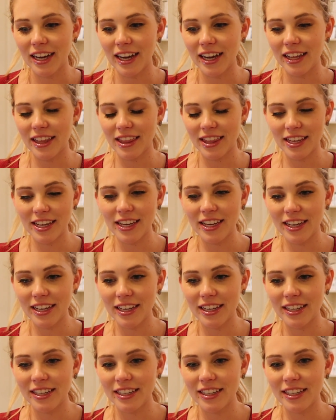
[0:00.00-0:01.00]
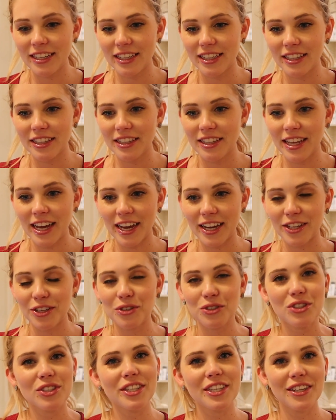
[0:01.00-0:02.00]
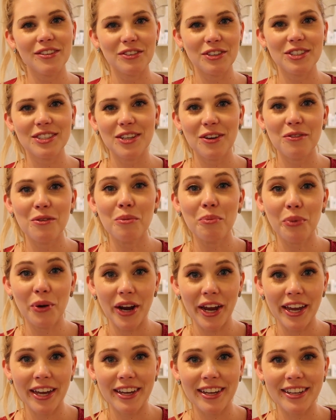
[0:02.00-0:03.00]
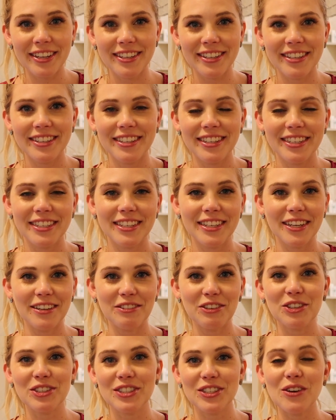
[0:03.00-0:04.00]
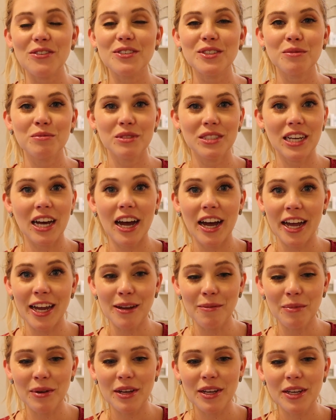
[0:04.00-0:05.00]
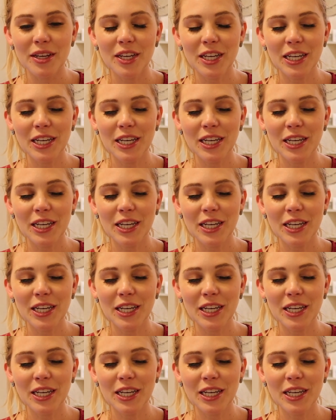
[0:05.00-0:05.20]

I think that you should give yourself a break and give yourself some time,